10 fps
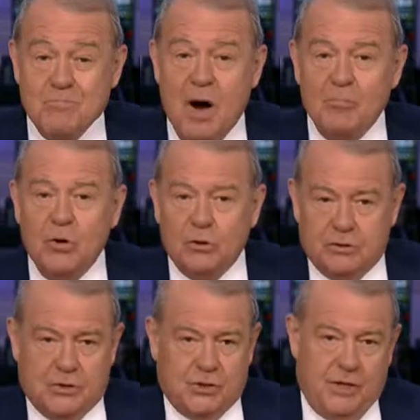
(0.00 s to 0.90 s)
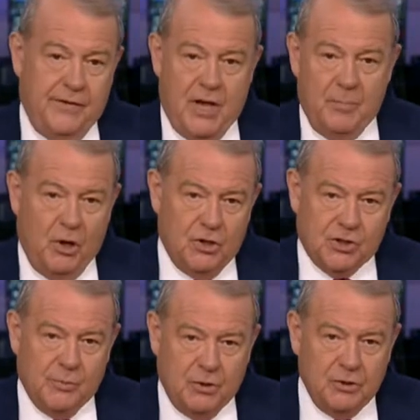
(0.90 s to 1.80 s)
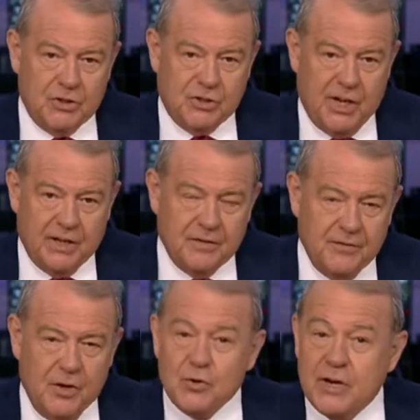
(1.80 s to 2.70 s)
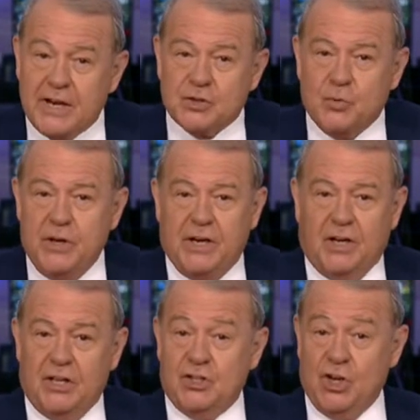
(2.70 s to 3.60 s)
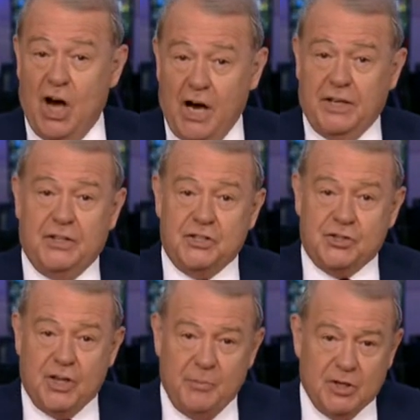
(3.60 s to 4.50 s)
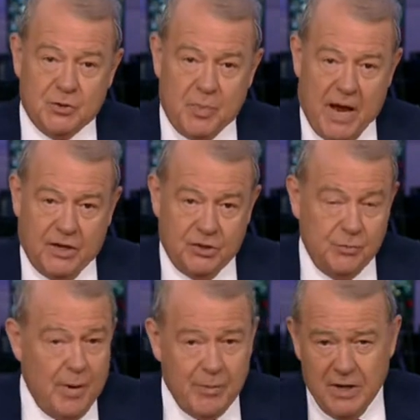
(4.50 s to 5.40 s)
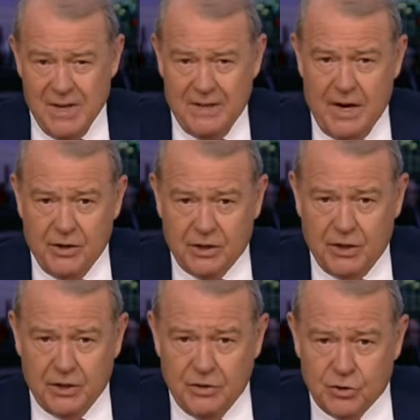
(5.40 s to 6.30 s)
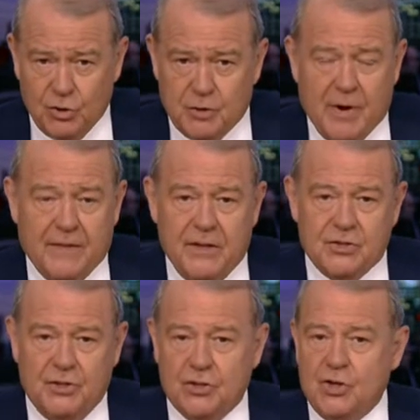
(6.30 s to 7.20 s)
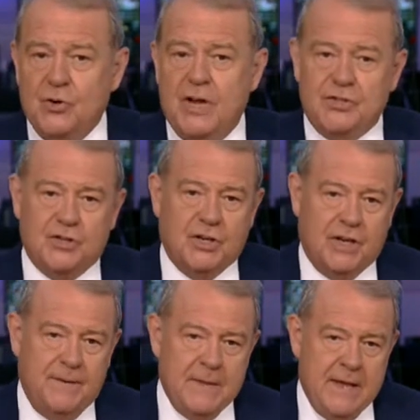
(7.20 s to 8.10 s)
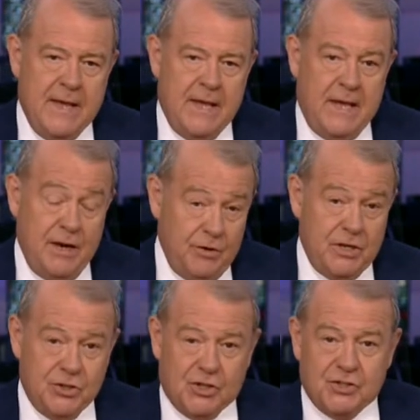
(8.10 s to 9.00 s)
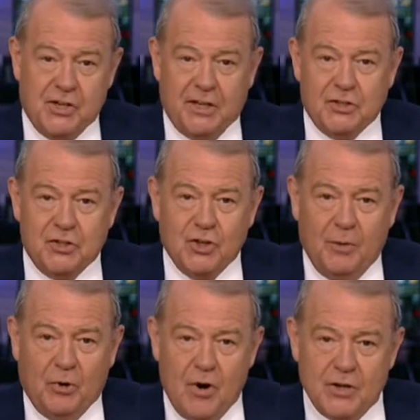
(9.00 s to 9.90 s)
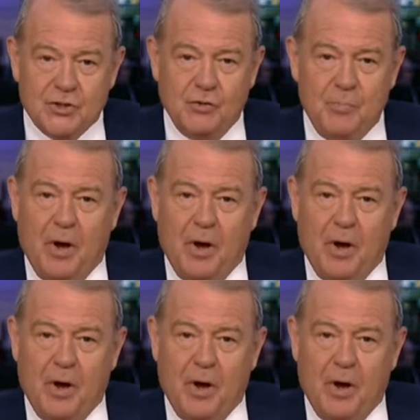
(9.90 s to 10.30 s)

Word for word: Mumbles, are they possible? Senate vote next week on a targeted stimulus package. Remember, Larry Kudlow talked about this on the show yesterday. Here is Senator John Barrasso,